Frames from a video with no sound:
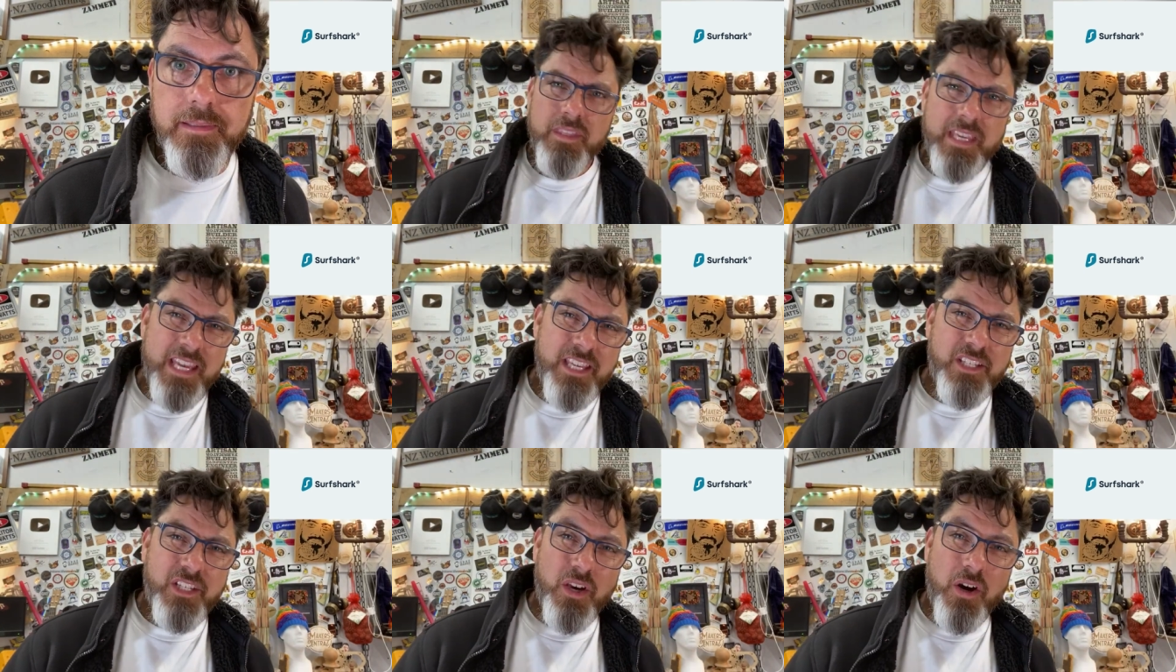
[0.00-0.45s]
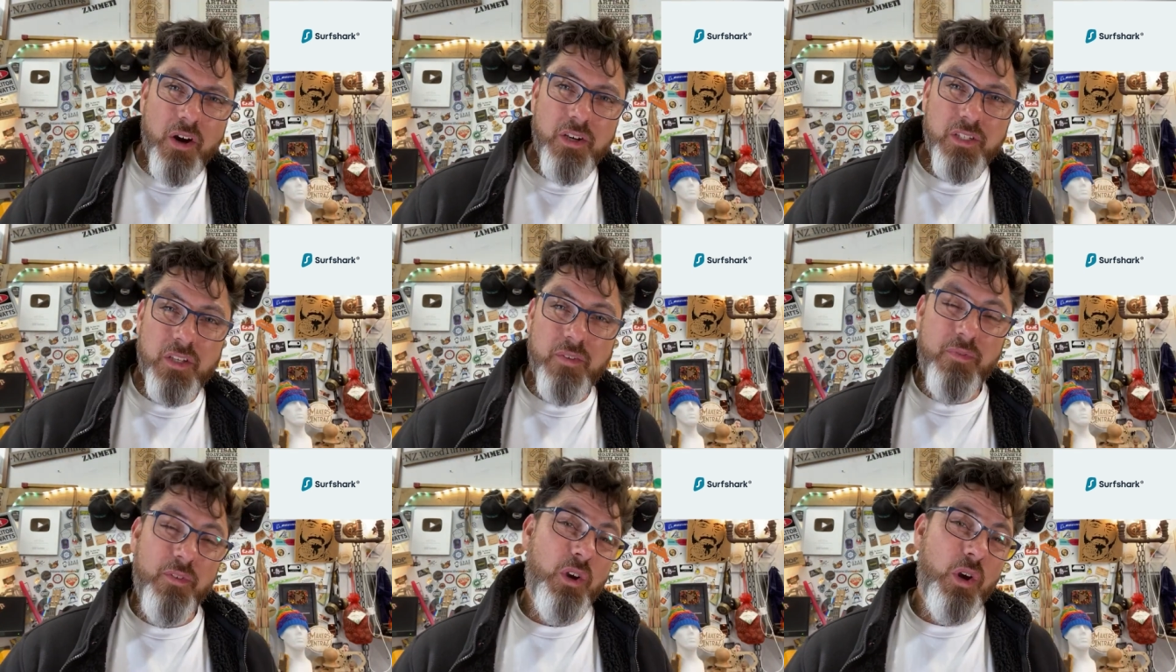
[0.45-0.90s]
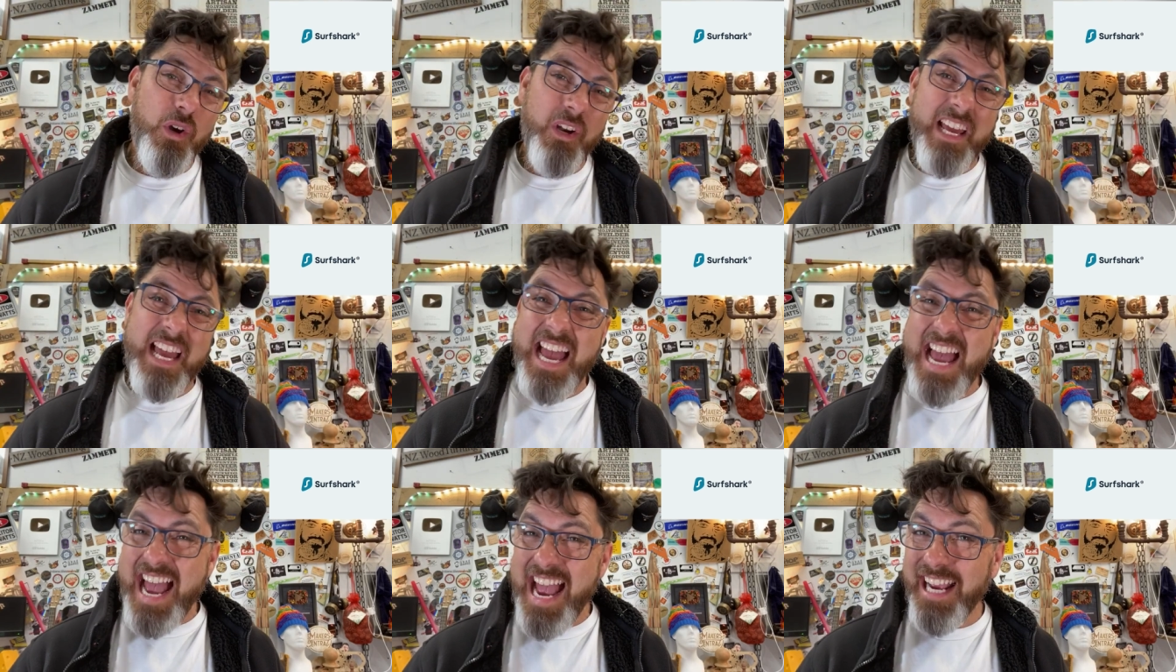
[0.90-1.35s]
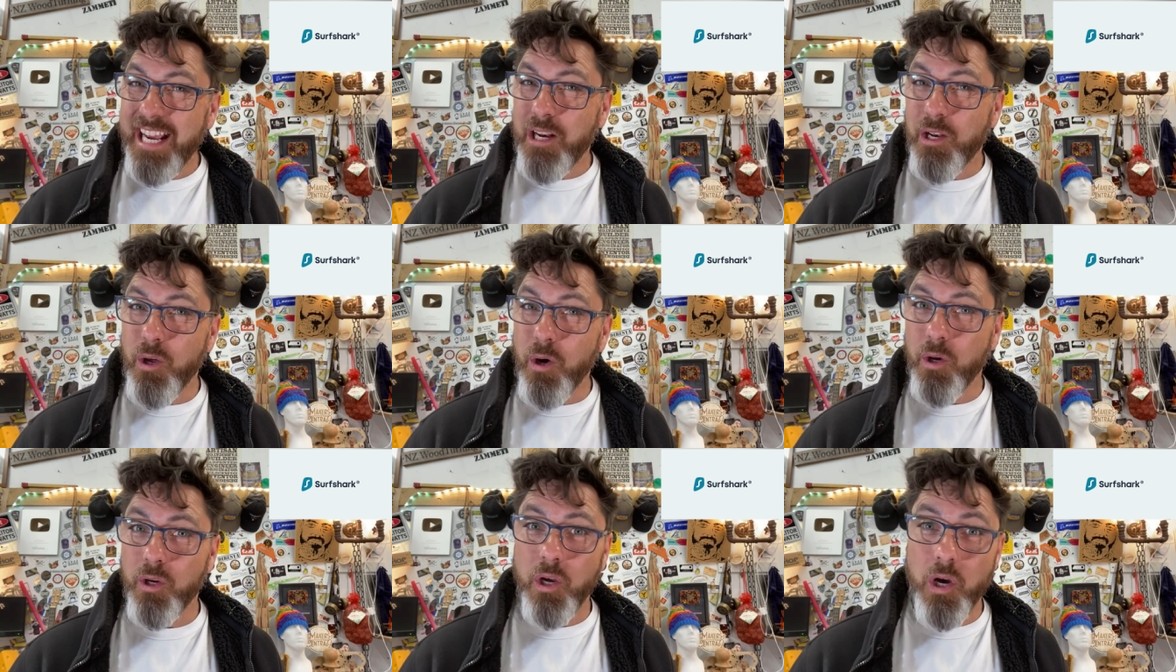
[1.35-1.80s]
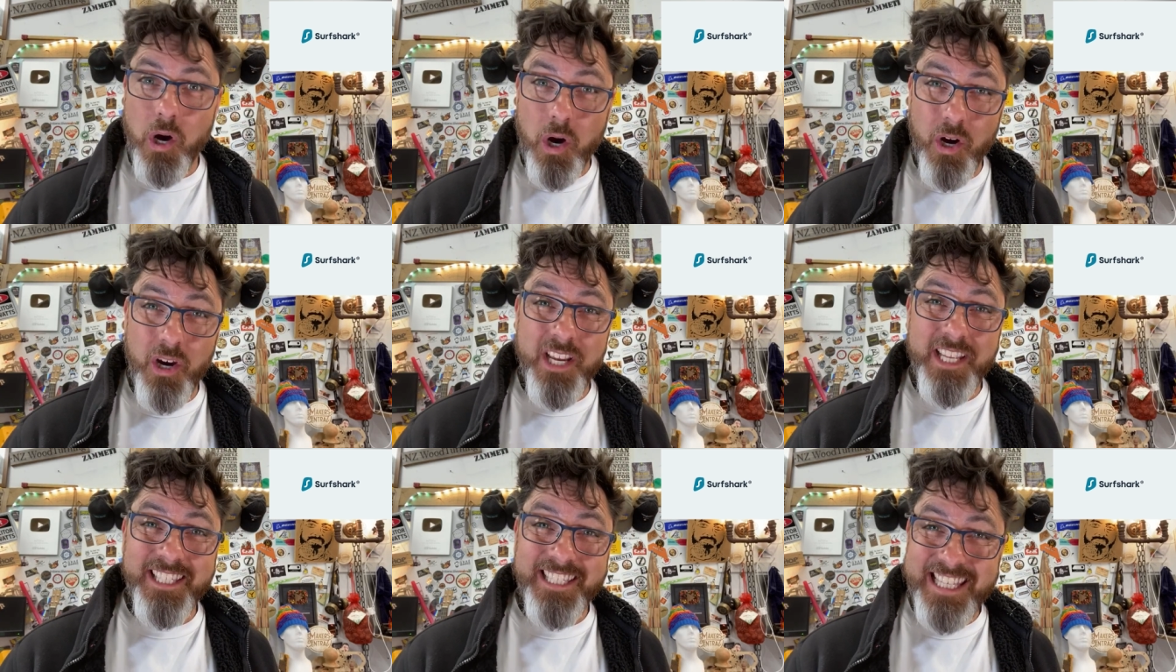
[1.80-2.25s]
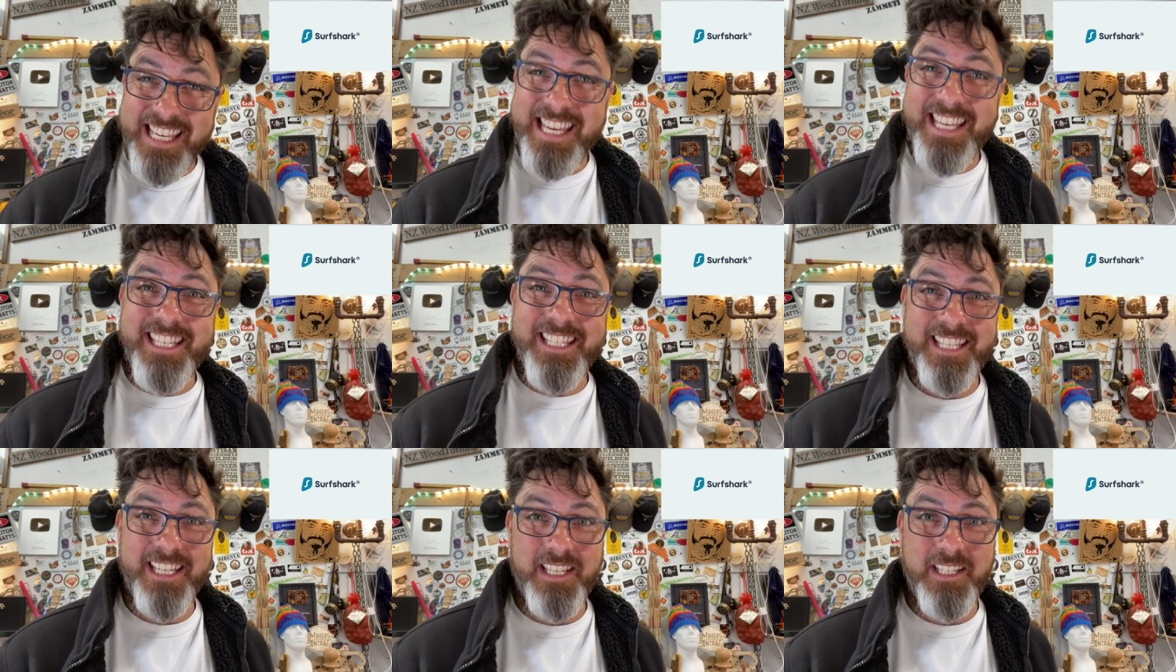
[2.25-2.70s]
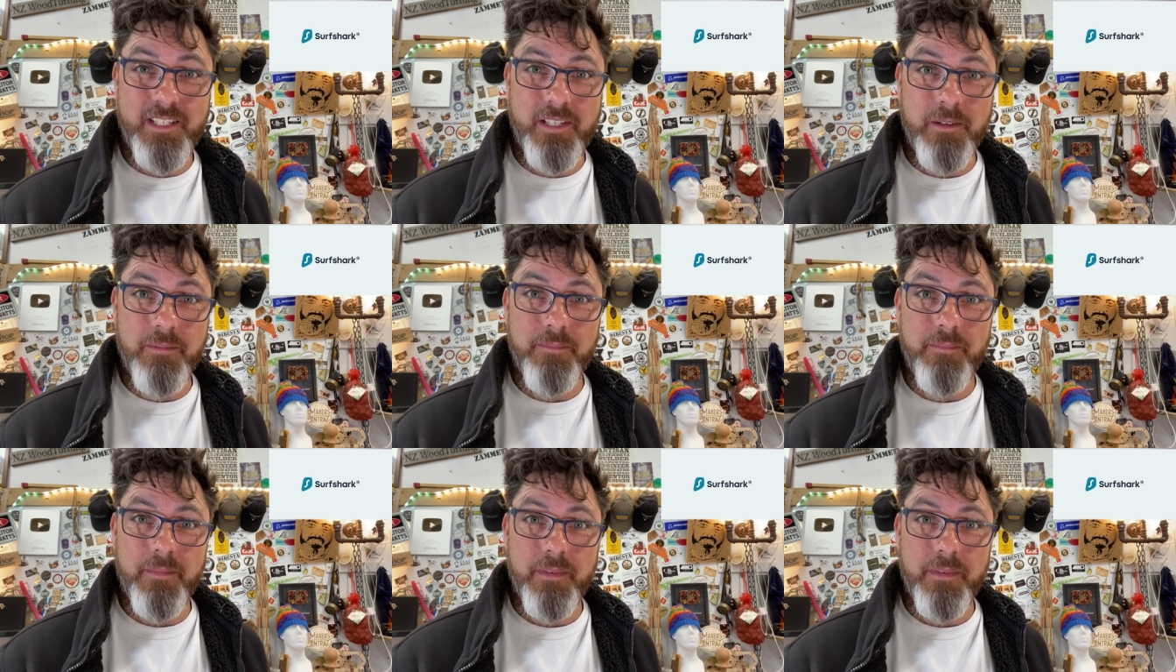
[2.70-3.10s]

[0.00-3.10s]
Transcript: These guys have got a Hacklock ID system